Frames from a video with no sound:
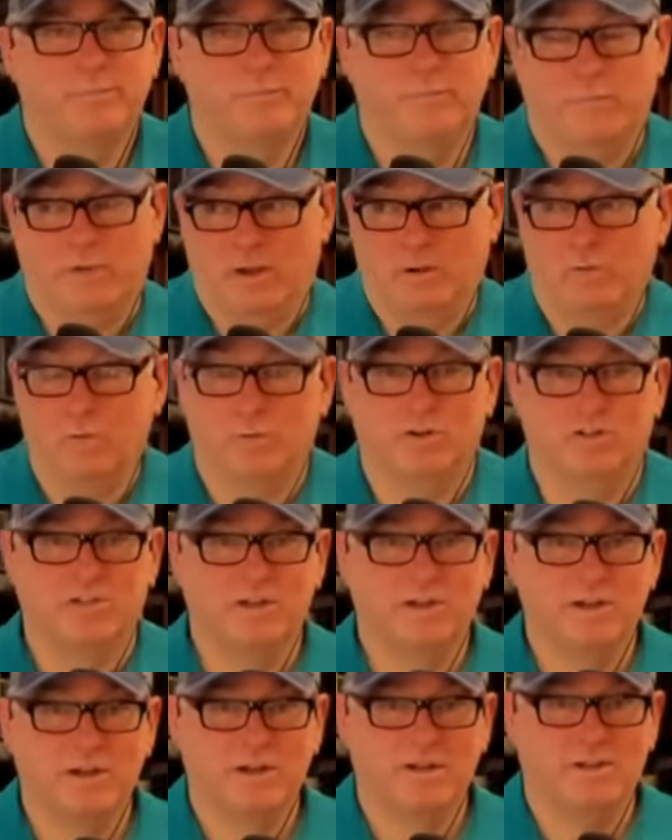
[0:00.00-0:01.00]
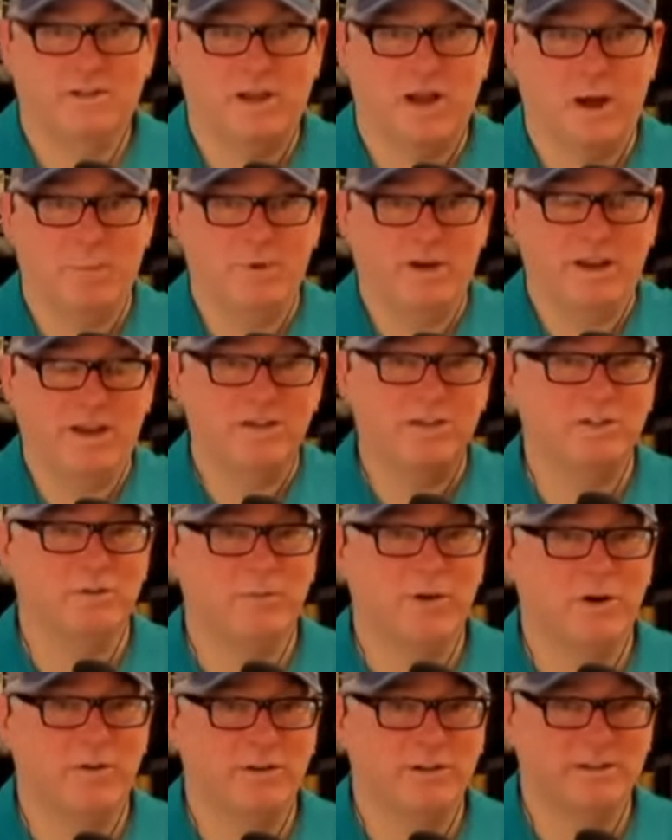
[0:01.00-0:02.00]
Now, of course, the combination
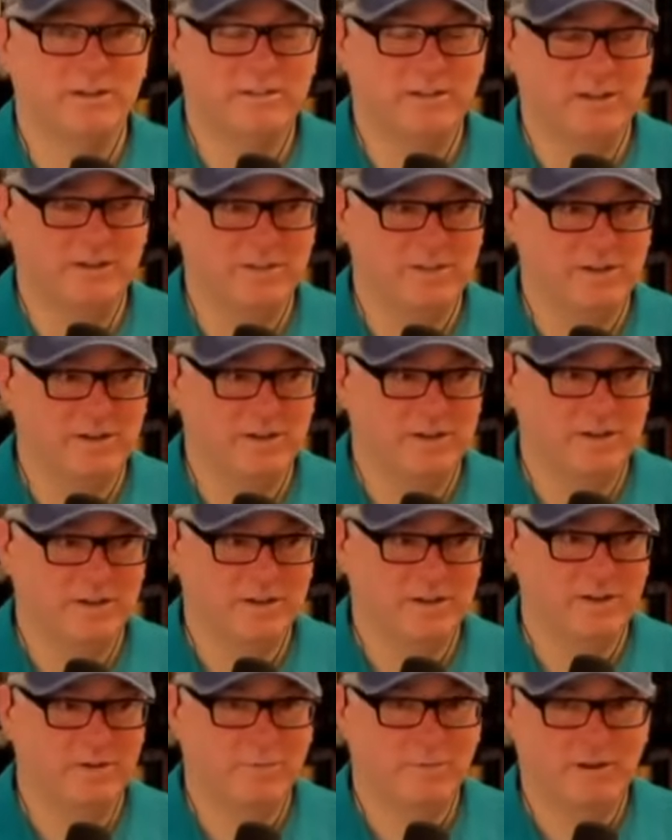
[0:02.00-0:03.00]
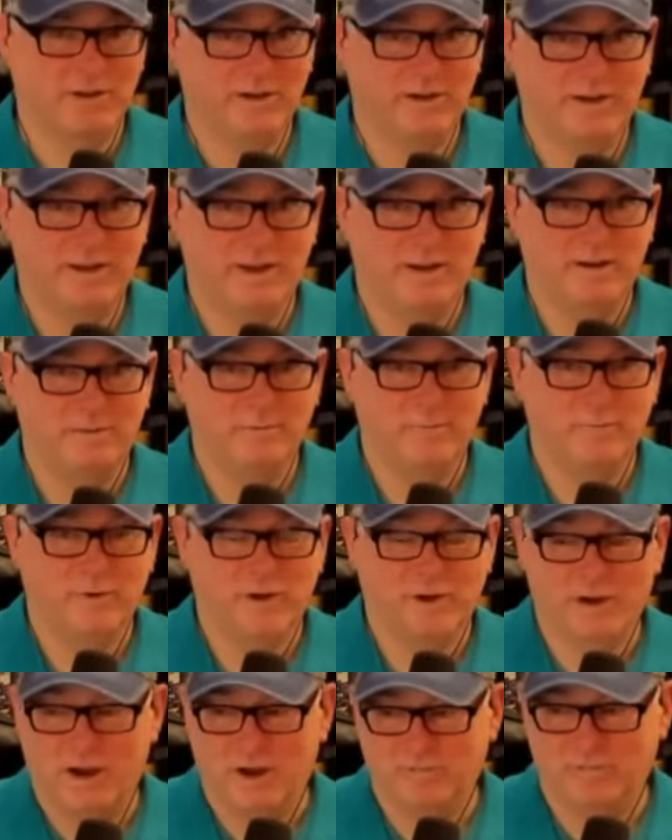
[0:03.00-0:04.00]
of all these things could indicate
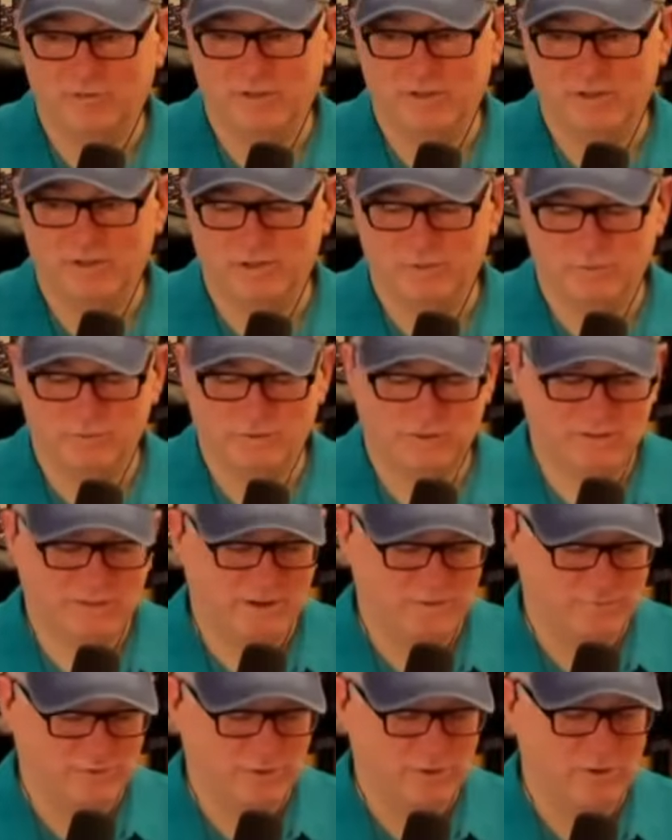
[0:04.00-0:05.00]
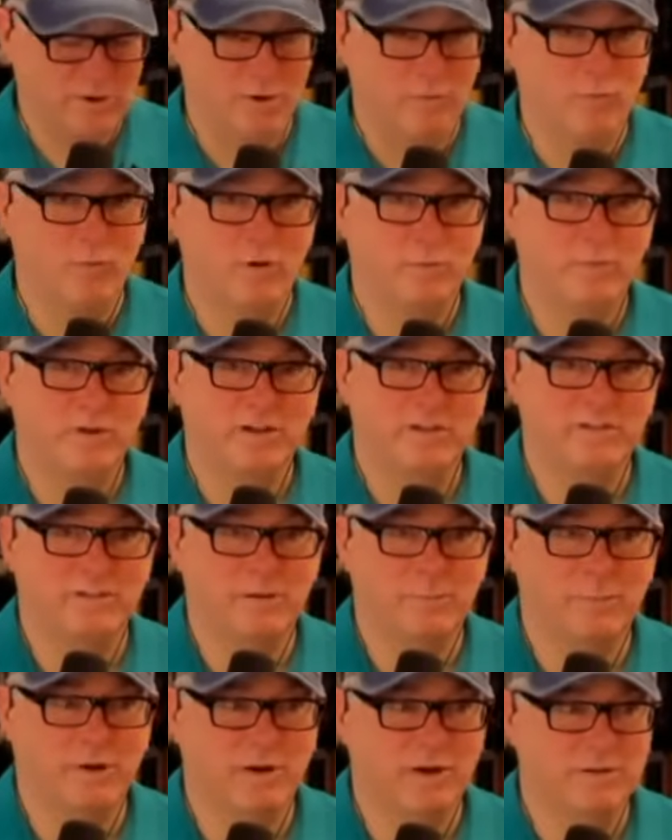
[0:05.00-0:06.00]
a conflict. You don't just have to look at one piece of
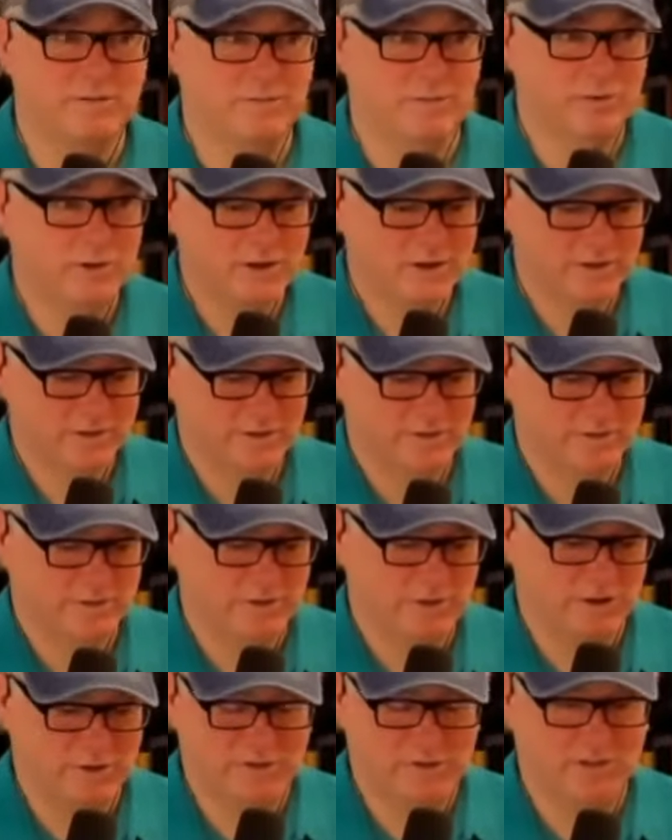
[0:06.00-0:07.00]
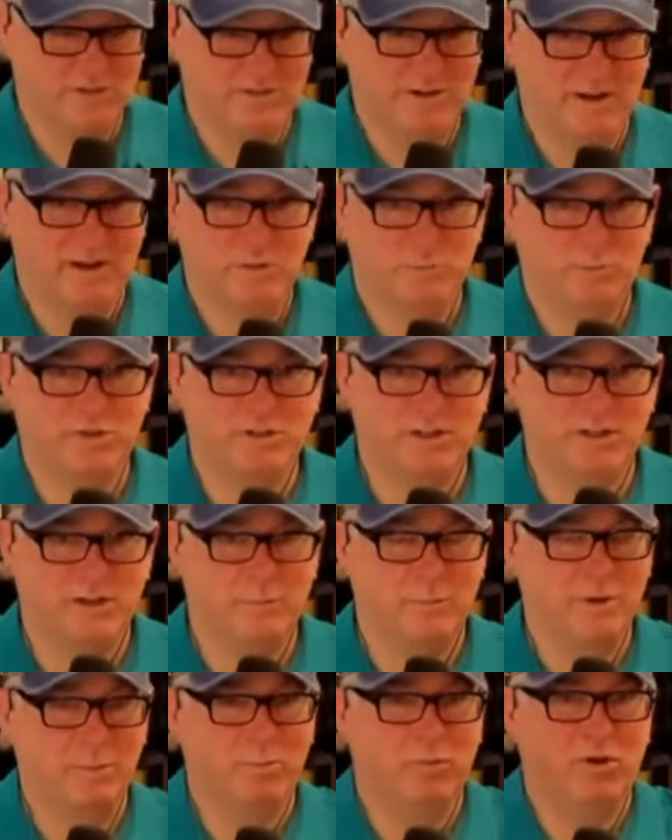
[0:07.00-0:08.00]
the puzzle. The judge doesn't have to pretend
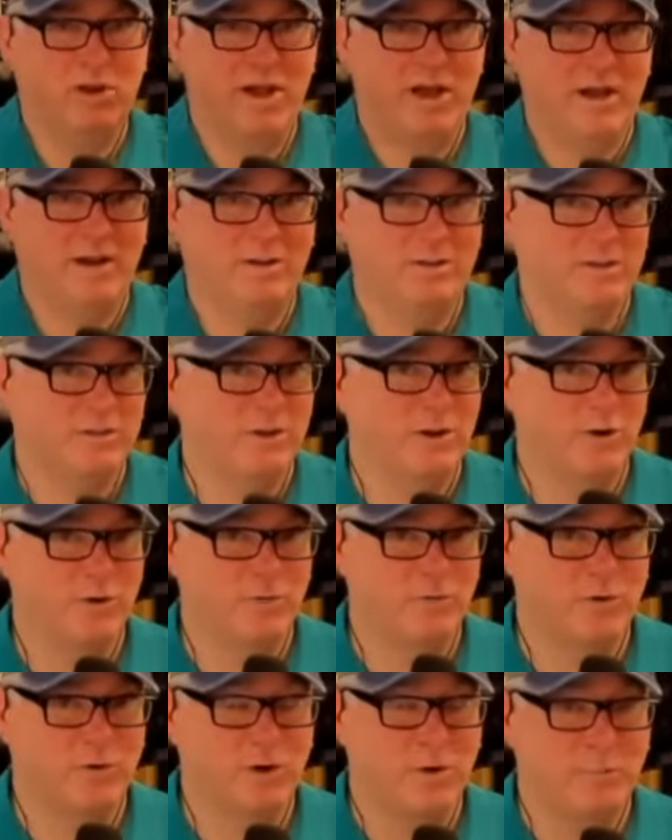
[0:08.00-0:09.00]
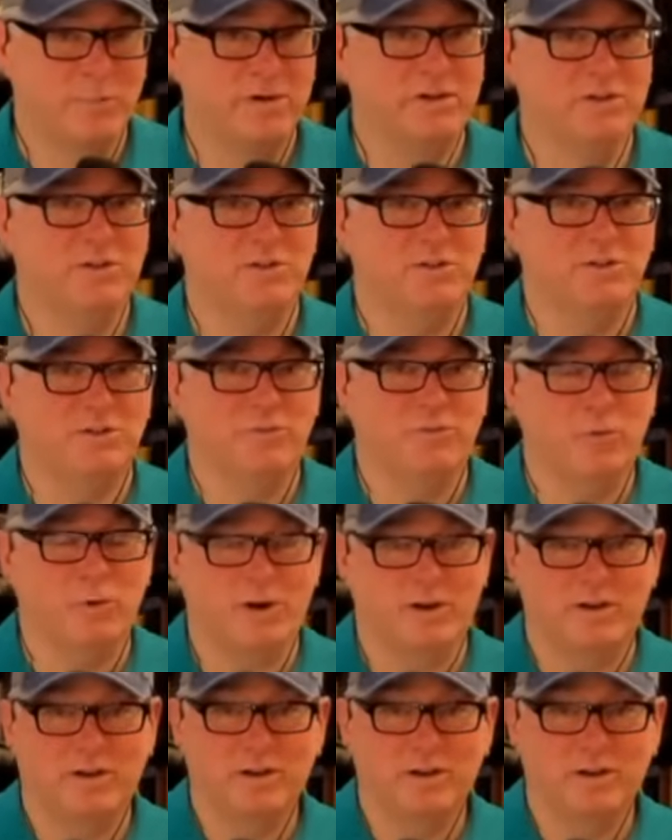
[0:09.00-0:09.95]
to be blind to the overall picture of what